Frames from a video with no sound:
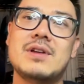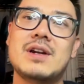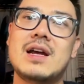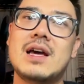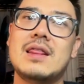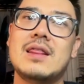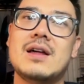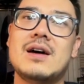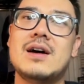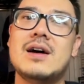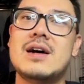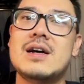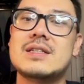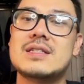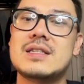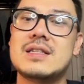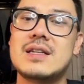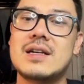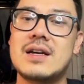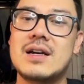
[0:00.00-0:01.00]
that I
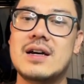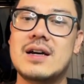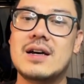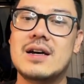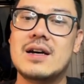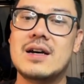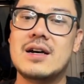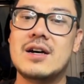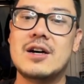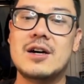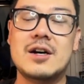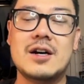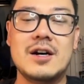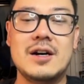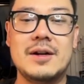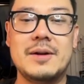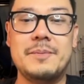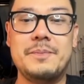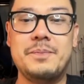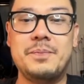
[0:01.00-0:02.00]
lost
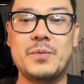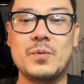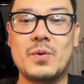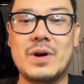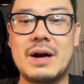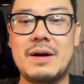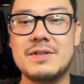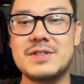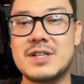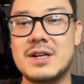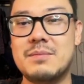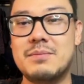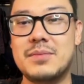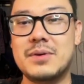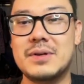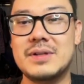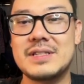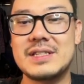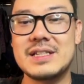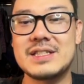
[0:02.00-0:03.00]
where I was on
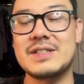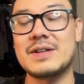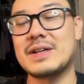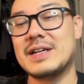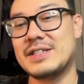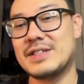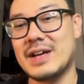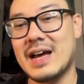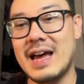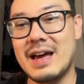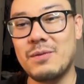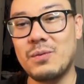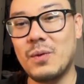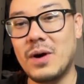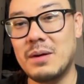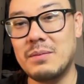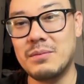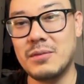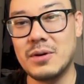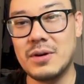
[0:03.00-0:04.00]
board 6. Okay, so I had
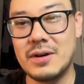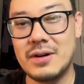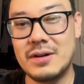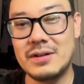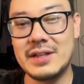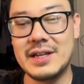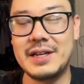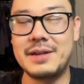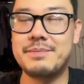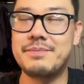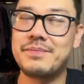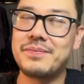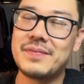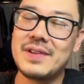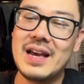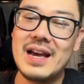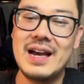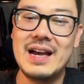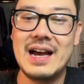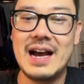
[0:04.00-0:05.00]
one more, like,
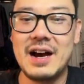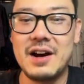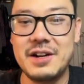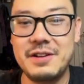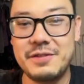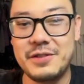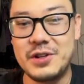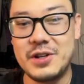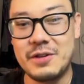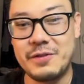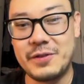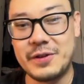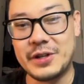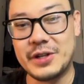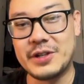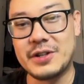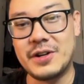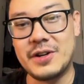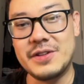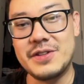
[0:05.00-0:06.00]
I don't even know if you're
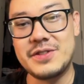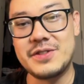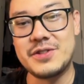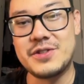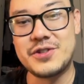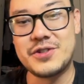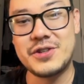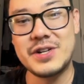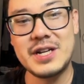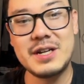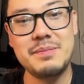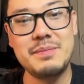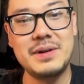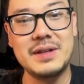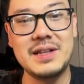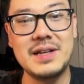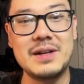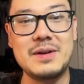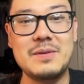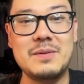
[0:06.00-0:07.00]
gonna call this a trick,
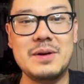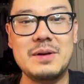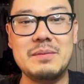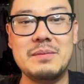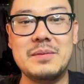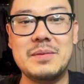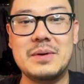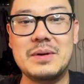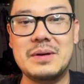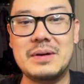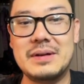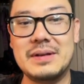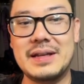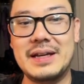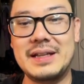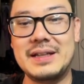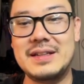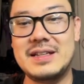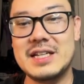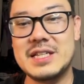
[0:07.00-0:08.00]
but like one more
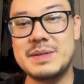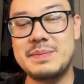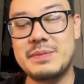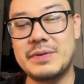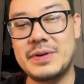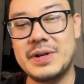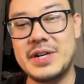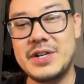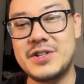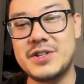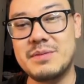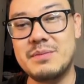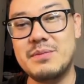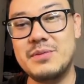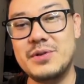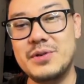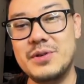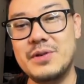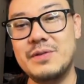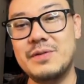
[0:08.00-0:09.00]
like desperation
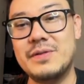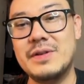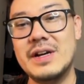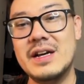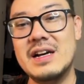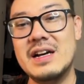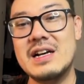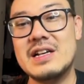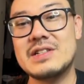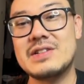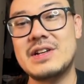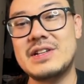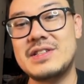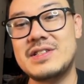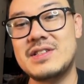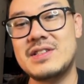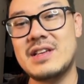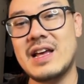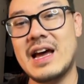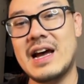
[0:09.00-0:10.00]
move. So I
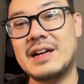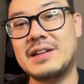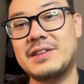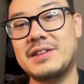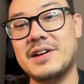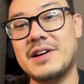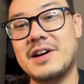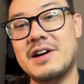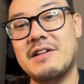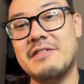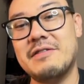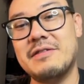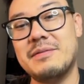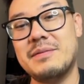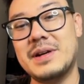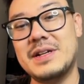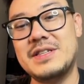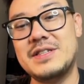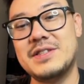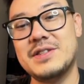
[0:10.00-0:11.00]
sacked off
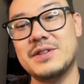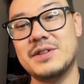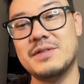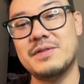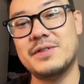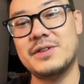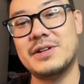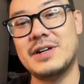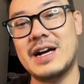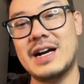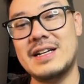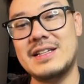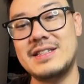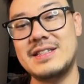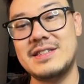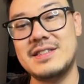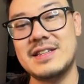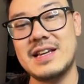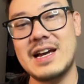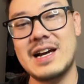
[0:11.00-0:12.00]
my silver, I
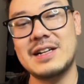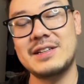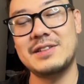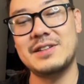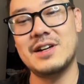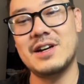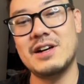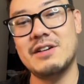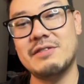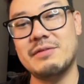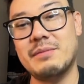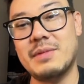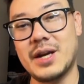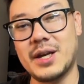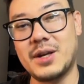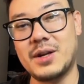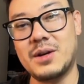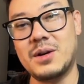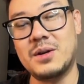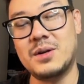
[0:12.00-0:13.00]
sacked off
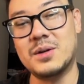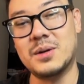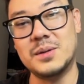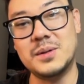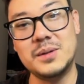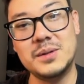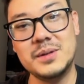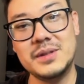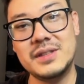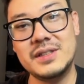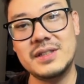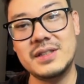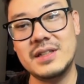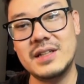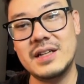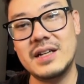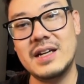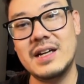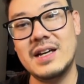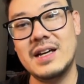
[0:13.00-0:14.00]
my gold,
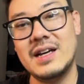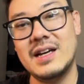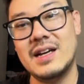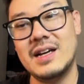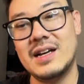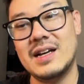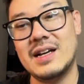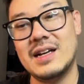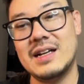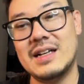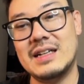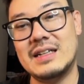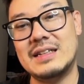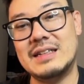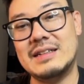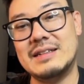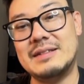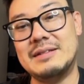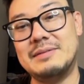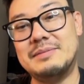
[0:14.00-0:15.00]

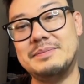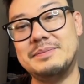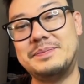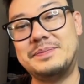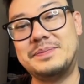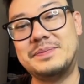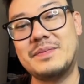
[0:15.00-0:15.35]
um,